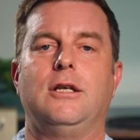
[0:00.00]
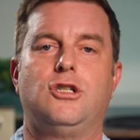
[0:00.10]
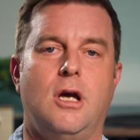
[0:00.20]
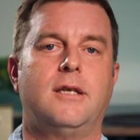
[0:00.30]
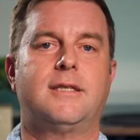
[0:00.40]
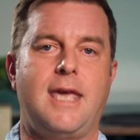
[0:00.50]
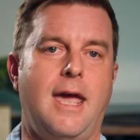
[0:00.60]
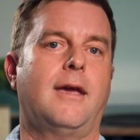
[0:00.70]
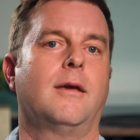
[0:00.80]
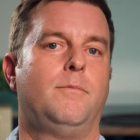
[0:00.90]
just
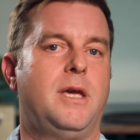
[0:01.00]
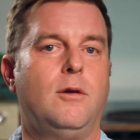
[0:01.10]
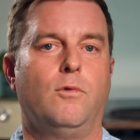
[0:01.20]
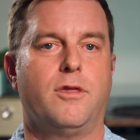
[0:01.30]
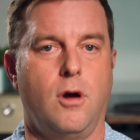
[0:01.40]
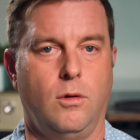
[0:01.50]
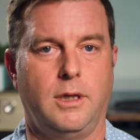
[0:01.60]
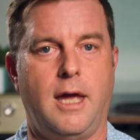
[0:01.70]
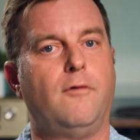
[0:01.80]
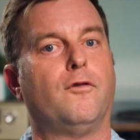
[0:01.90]
can't compete with
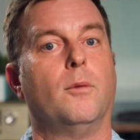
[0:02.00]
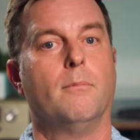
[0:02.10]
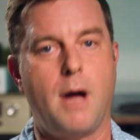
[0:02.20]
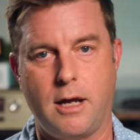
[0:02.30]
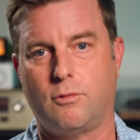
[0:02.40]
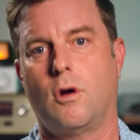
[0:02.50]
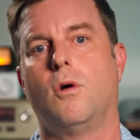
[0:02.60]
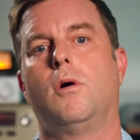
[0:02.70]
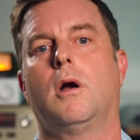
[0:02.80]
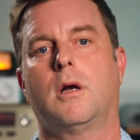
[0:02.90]
OLED for micro